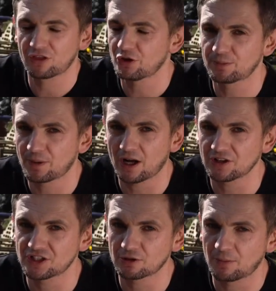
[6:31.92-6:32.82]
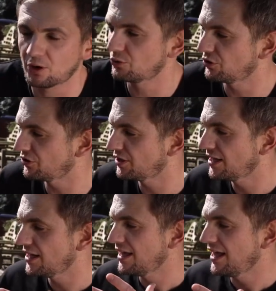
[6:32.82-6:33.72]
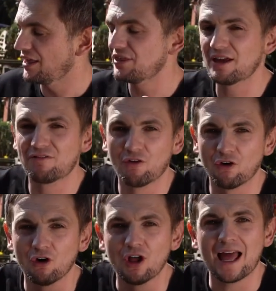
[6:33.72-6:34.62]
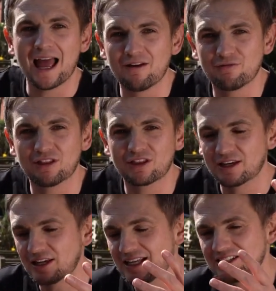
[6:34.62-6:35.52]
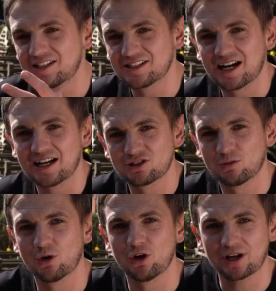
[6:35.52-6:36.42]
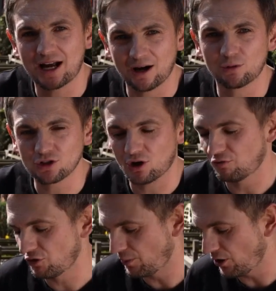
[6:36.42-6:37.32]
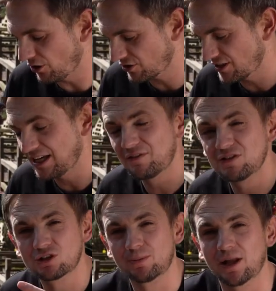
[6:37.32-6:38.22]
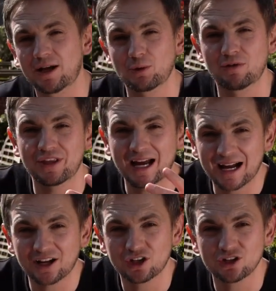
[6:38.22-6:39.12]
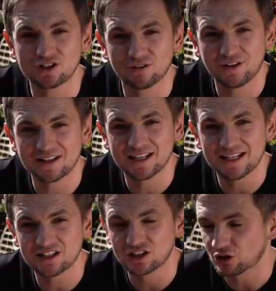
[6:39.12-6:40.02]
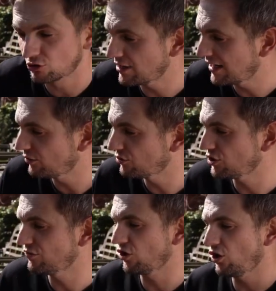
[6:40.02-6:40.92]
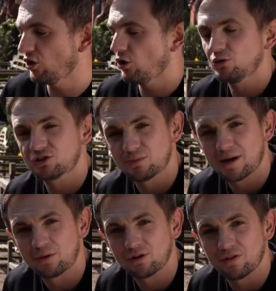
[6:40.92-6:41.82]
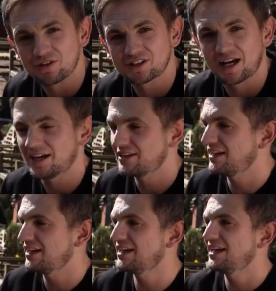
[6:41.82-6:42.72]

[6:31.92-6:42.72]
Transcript: third party component. And therefore, everything is designed to work out of the box. They even supply you with the anchors to fit it into the ground. You've got a holster mount on the side here,